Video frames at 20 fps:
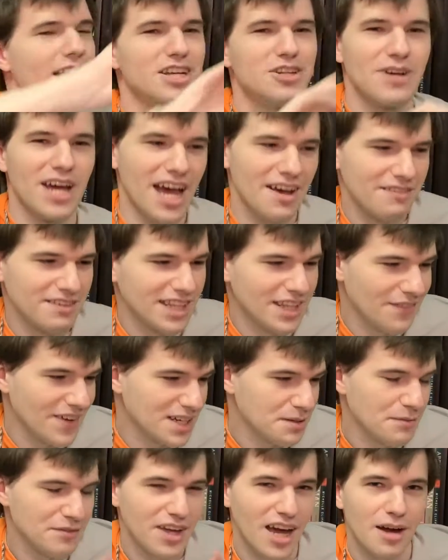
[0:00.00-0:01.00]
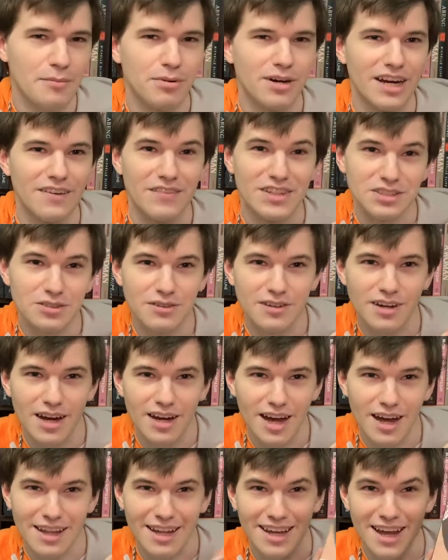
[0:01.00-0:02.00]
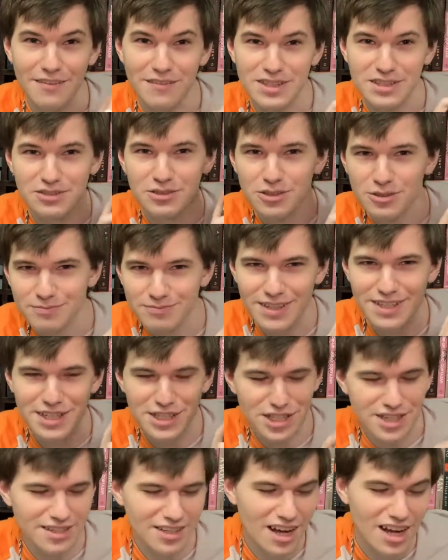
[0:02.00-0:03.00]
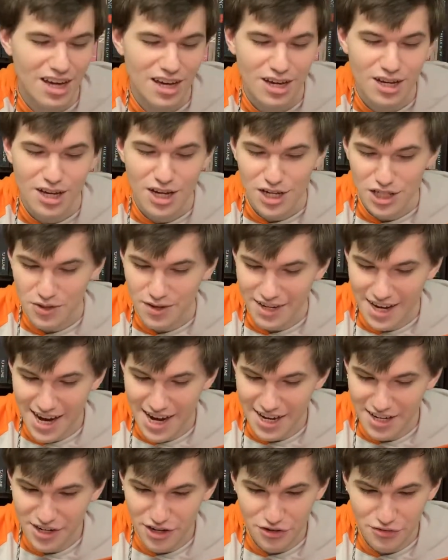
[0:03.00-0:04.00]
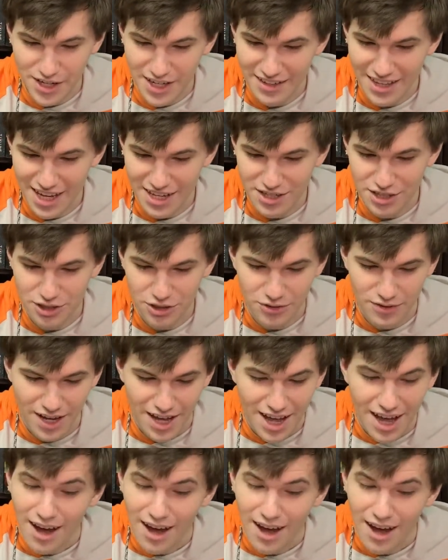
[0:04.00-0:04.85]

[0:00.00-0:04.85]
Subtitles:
The Phantom of the Opera in physical, like a physical edition, so I can read that too.